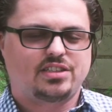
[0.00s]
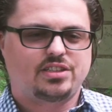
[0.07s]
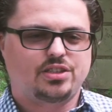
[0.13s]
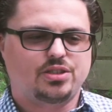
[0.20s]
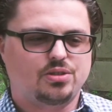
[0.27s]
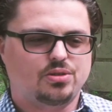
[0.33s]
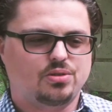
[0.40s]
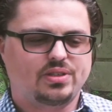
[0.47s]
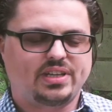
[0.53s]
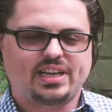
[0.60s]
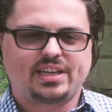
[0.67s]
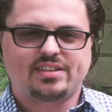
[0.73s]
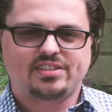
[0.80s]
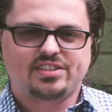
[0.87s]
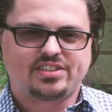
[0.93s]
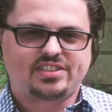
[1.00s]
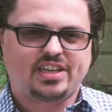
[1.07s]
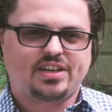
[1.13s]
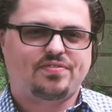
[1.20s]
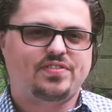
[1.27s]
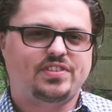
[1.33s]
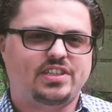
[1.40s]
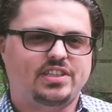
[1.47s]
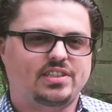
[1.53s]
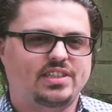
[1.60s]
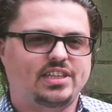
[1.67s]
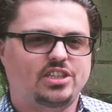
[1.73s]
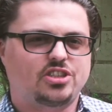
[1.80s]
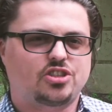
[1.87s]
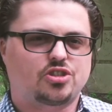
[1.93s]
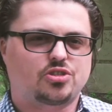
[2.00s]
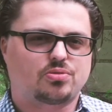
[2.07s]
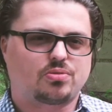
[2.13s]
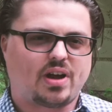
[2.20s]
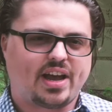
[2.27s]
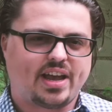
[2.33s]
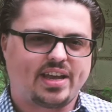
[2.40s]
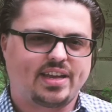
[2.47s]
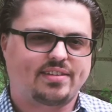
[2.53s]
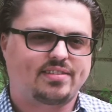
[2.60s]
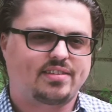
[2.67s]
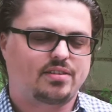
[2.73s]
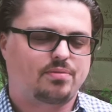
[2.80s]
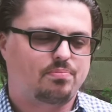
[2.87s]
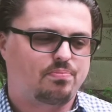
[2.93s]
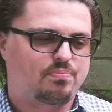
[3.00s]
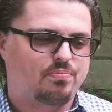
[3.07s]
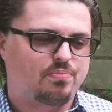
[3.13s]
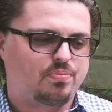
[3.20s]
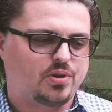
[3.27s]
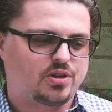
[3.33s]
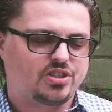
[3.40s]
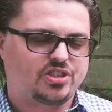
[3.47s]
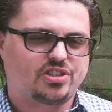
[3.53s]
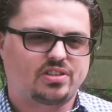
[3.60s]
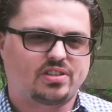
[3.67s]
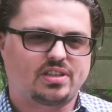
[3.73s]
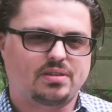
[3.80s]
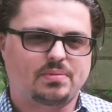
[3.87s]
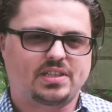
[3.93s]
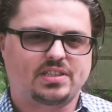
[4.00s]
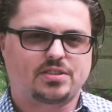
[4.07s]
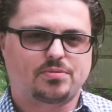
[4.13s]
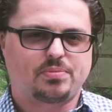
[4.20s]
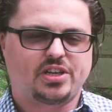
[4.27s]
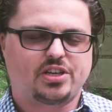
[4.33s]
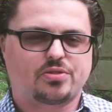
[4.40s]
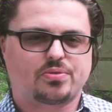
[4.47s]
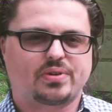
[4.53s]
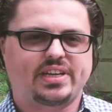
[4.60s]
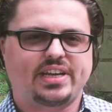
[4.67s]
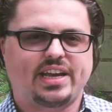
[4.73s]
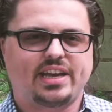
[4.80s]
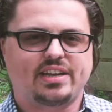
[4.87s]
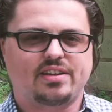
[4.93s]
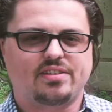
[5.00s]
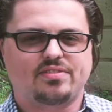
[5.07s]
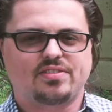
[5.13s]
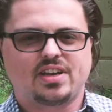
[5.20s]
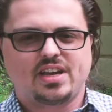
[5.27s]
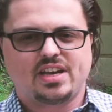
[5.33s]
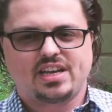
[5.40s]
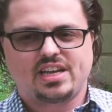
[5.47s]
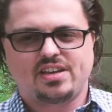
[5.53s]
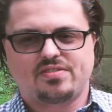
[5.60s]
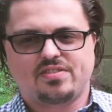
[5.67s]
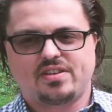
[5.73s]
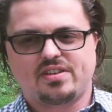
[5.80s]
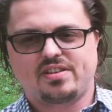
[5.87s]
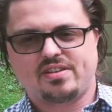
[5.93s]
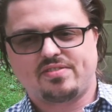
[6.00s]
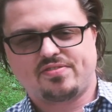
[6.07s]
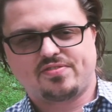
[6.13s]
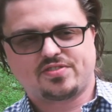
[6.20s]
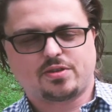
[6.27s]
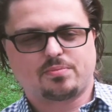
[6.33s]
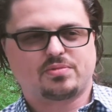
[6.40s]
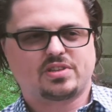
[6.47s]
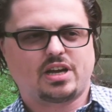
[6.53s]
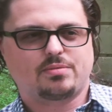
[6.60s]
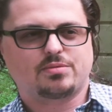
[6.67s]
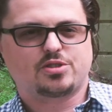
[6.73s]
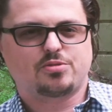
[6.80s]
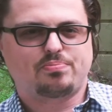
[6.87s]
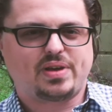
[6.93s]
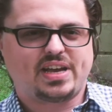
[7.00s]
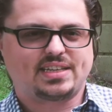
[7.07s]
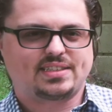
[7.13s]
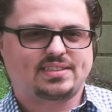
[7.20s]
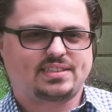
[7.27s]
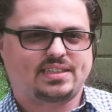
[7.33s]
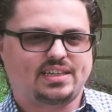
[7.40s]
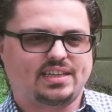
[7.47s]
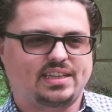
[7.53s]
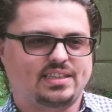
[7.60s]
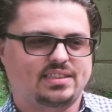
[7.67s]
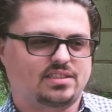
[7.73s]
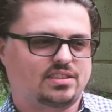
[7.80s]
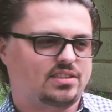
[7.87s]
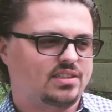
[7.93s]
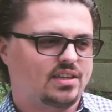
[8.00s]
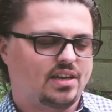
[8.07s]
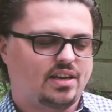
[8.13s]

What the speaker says: You can definitely try it, push your limits, be creative, even if sometimes the best is